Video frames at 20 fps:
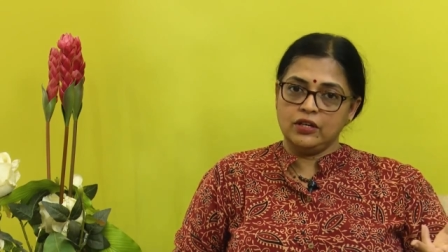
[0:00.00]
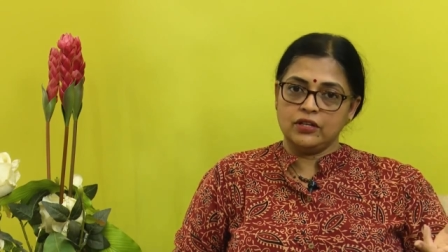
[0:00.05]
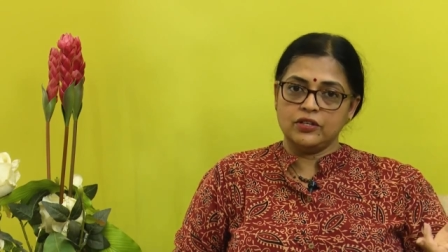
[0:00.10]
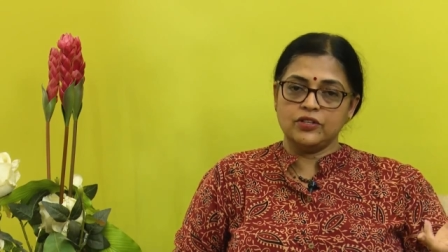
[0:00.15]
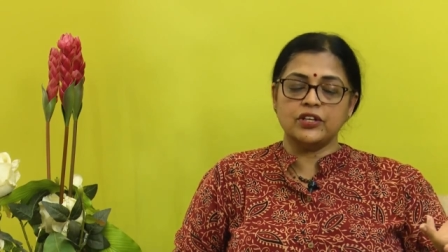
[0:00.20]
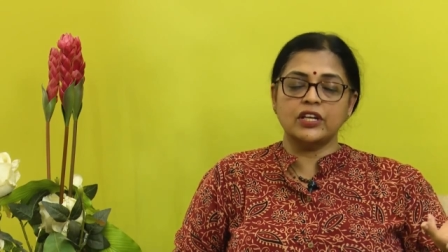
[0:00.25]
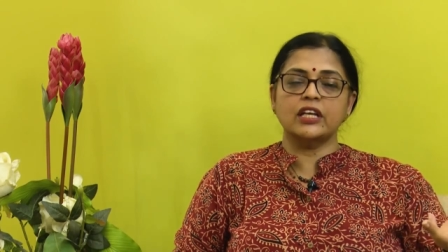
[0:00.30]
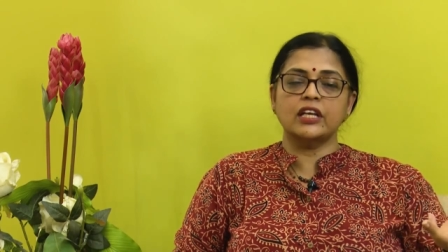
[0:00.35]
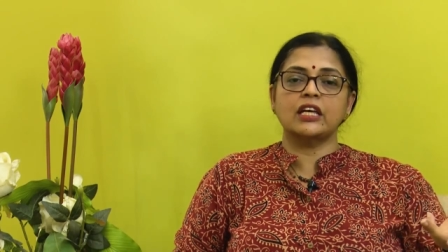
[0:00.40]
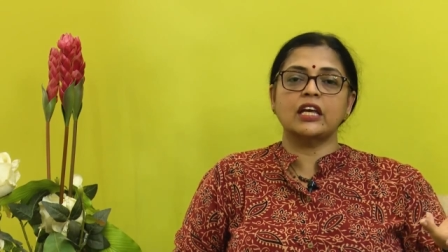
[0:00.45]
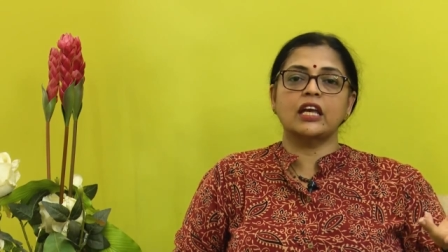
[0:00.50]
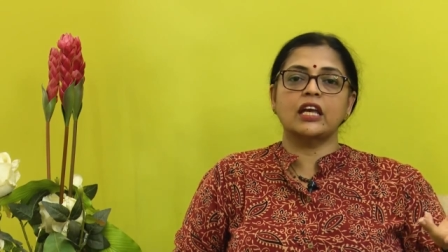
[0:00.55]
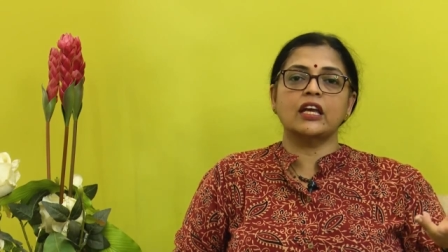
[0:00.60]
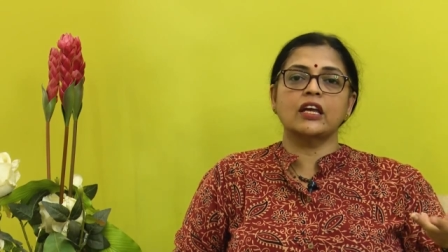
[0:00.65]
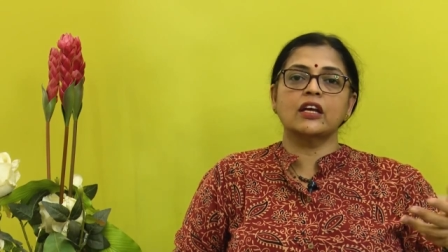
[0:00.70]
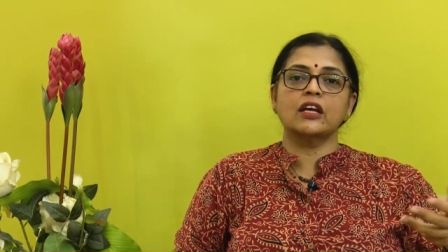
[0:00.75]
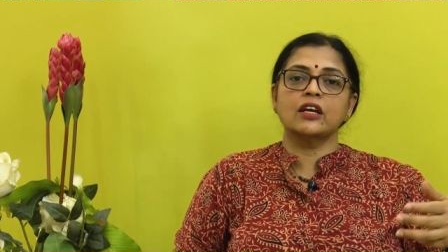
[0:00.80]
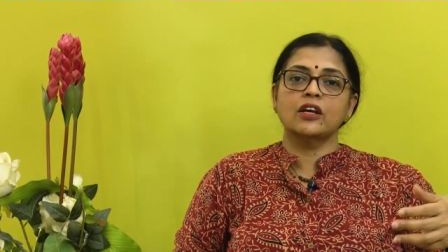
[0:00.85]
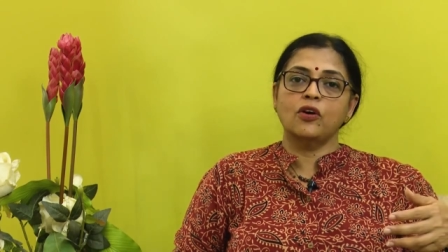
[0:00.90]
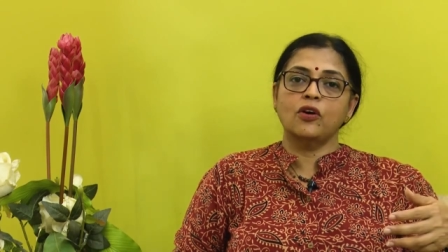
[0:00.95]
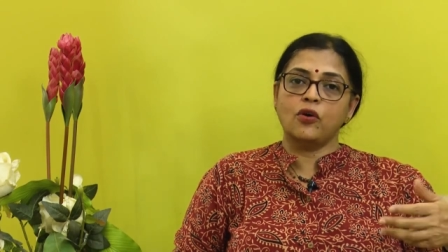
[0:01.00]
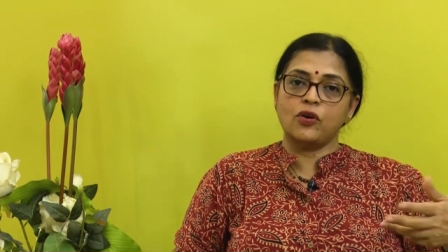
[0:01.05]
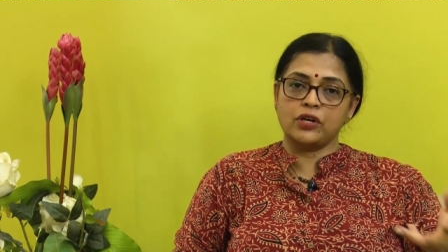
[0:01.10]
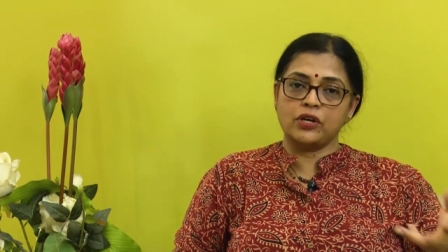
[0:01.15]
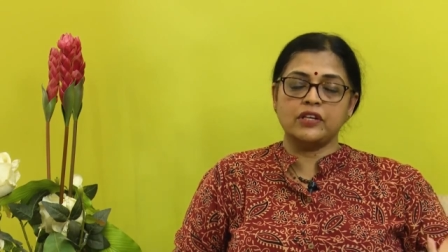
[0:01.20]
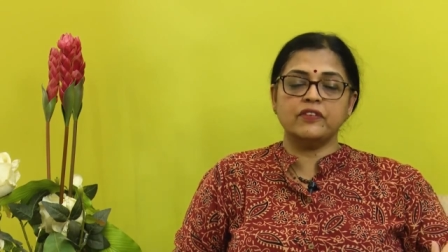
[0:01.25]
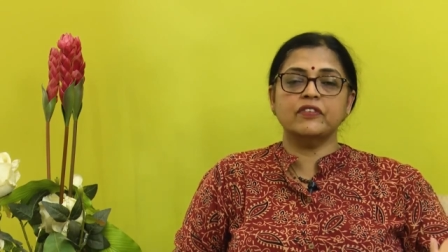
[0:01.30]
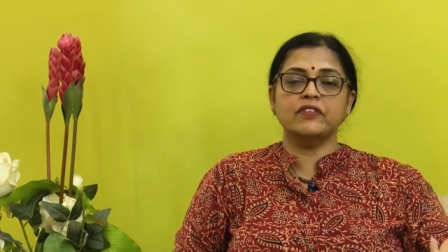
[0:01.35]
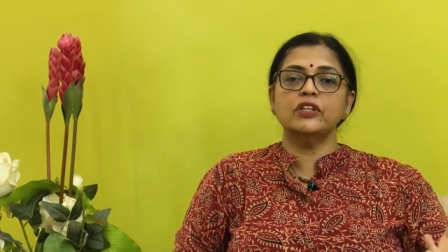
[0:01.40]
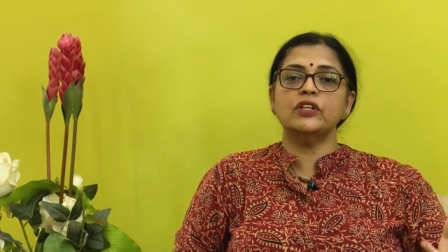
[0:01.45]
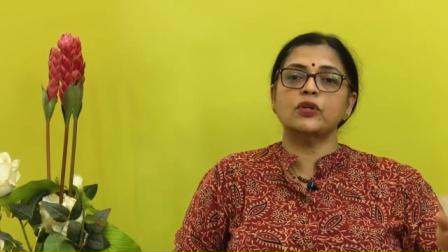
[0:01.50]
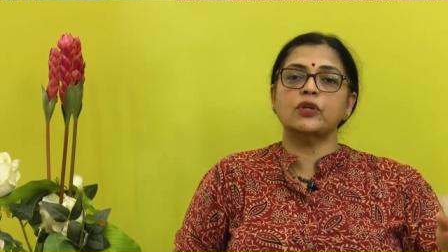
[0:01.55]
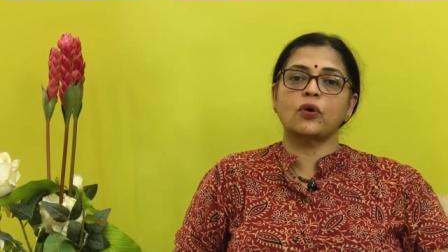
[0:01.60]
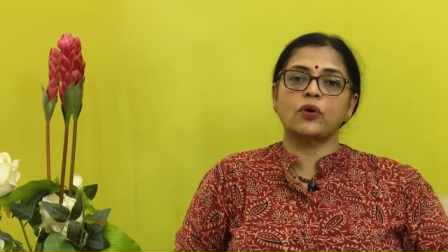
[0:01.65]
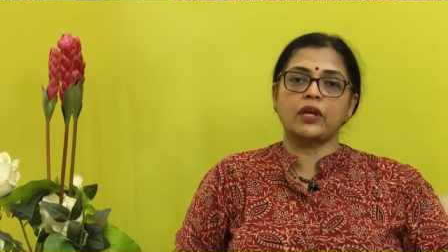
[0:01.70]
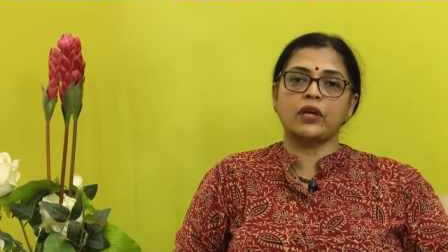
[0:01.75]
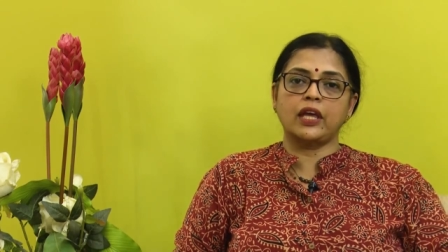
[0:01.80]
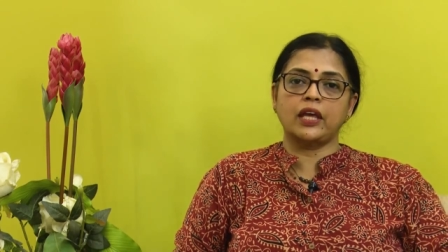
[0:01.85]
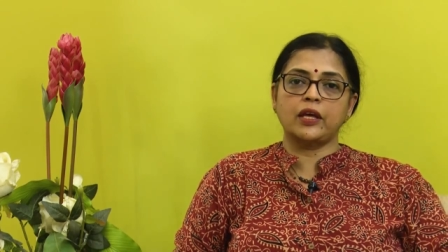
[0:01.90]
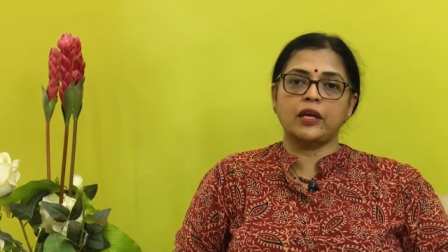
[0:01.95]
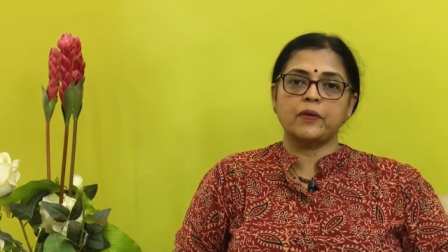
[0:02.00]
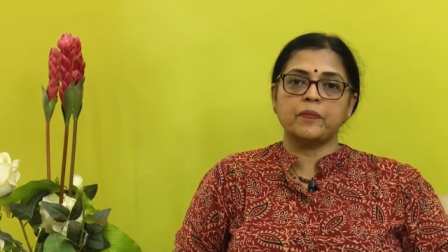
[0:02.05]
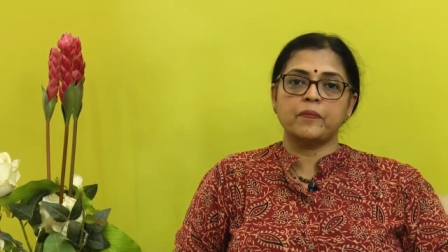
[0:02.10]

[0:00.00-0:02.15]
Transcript: drinking or even talking.